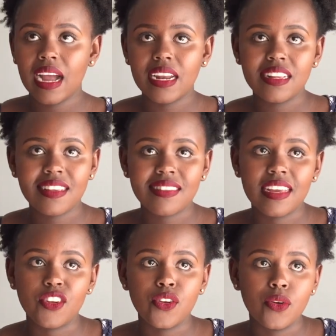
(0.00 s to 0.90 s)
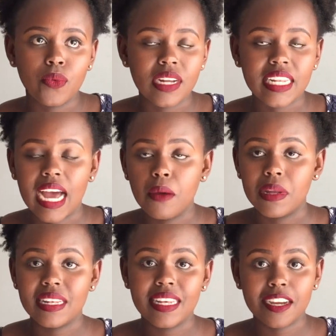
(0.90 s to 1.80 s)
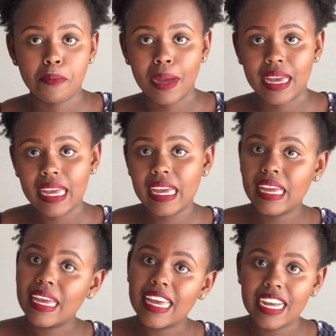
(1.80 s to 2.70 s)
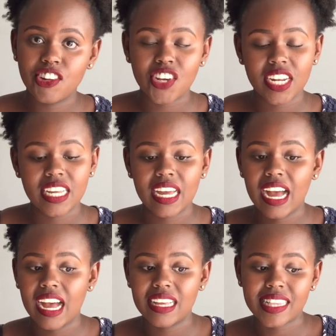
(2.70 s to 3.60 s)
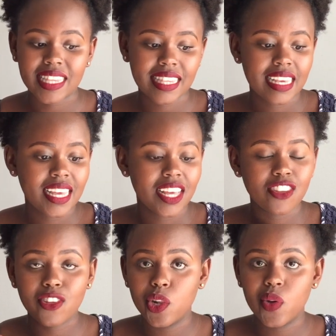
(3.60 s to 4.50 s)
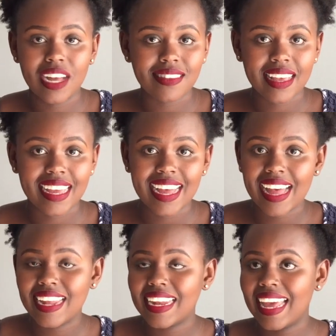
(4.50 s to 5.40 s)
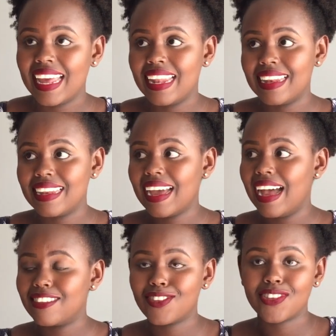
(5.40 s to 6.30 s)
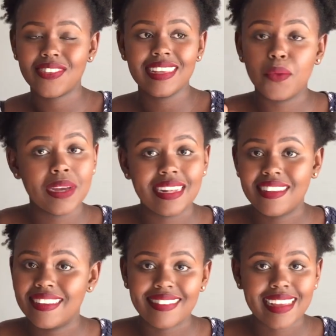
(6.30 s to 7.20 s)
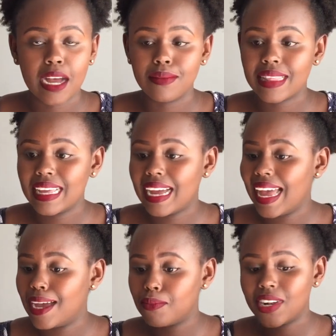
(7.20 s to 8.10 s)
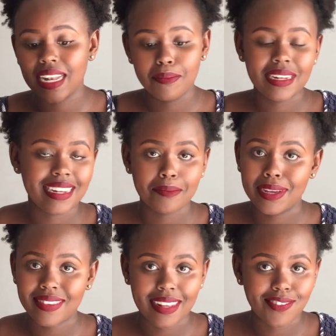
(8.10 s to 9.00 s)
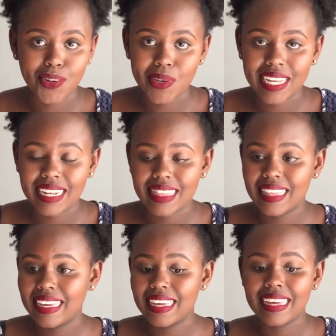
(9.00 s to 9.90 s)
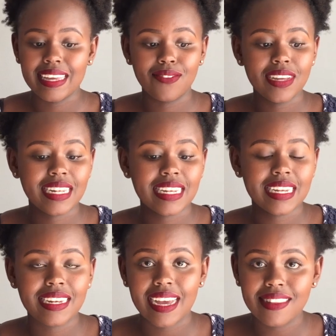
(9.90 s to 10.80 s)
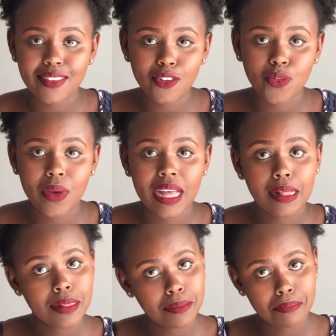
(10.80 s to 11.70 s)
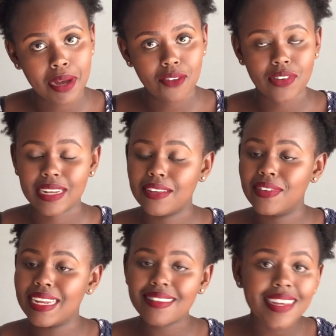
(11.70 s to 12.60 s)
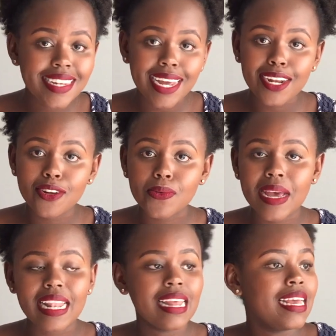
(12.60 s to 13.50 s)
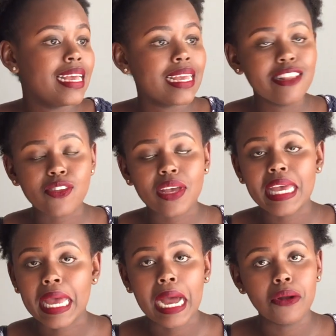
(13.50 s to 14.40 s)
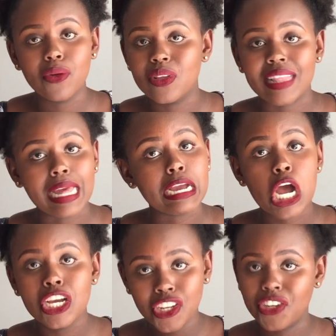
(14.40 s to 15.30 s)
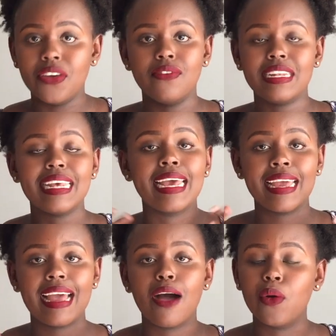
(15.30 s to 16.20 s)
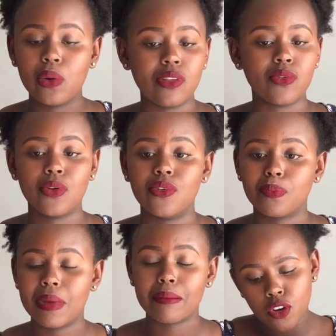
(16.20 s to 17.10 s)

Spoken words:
And I just said, you know what, I will take my hair journey as slow as I can and as the way it just comes. Like, I am not limiting myself to anything. If it turns out well, perfect. If it doesn't turn out well, it's okay. I can always like shave it. Hair always grows back.